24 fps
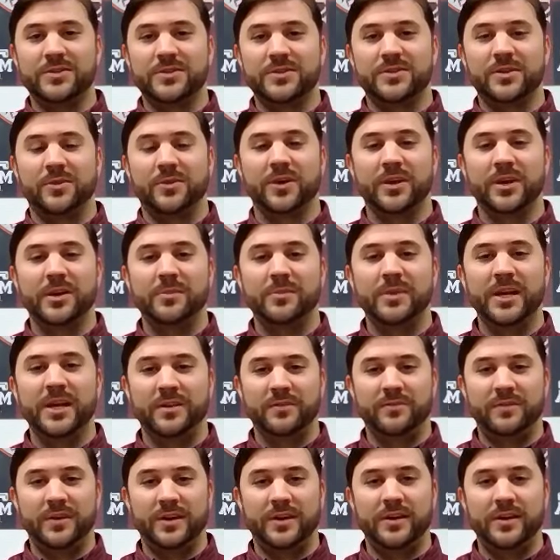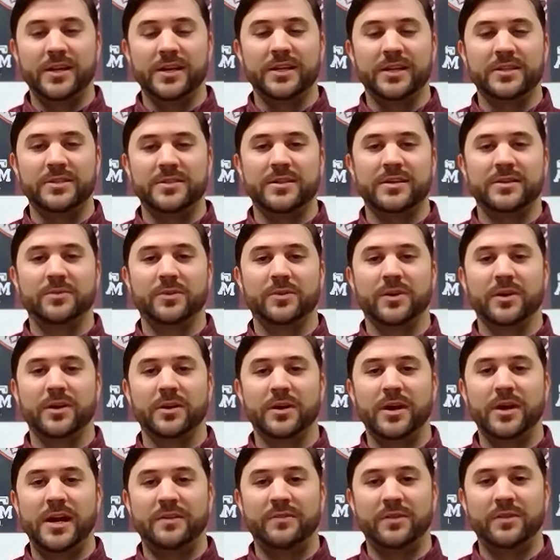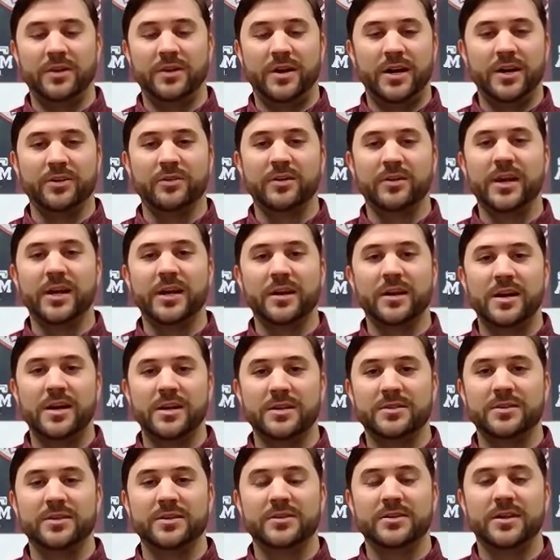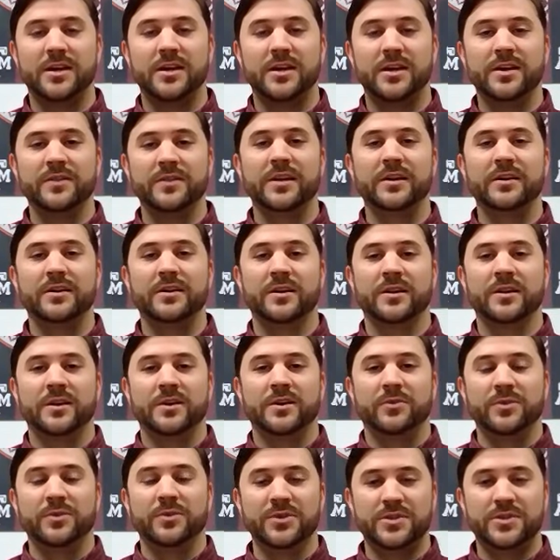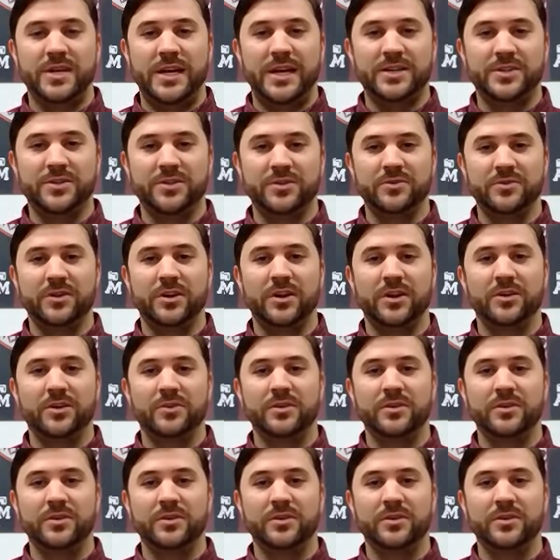So we're going to make it very easy. We're going to have a lot of great content on there. We just ask you go to